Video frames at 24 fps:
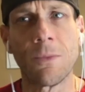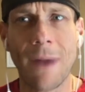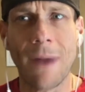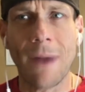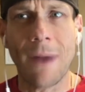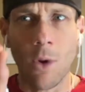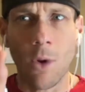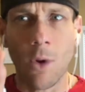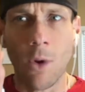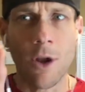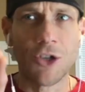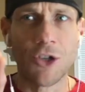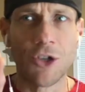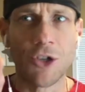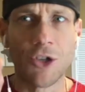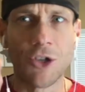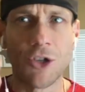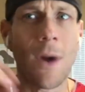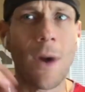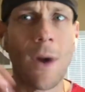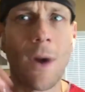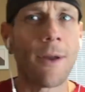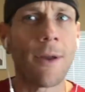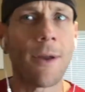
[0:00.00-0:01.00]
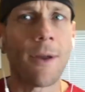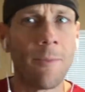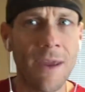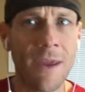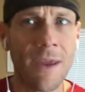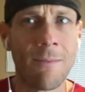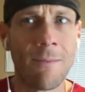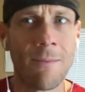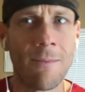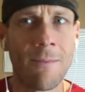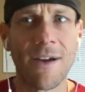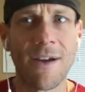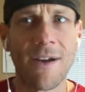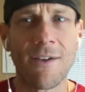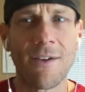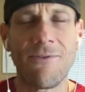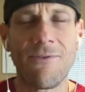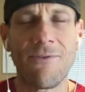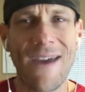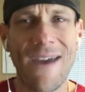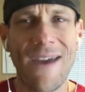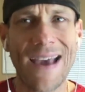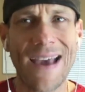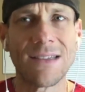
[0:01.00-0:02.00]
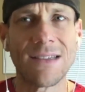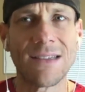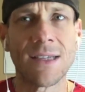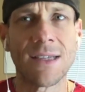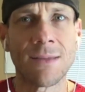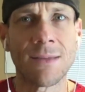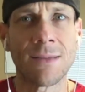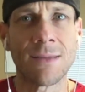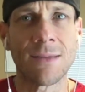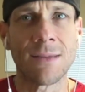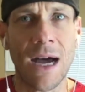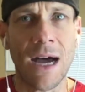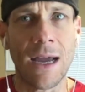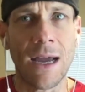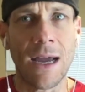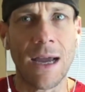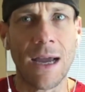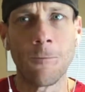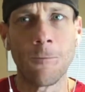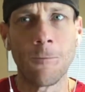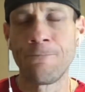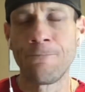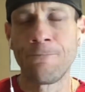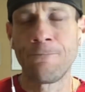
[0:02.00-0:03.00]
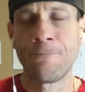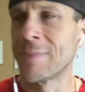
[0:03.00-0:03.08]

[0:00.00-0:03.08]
Mile 100 wound up being my very fastest mile.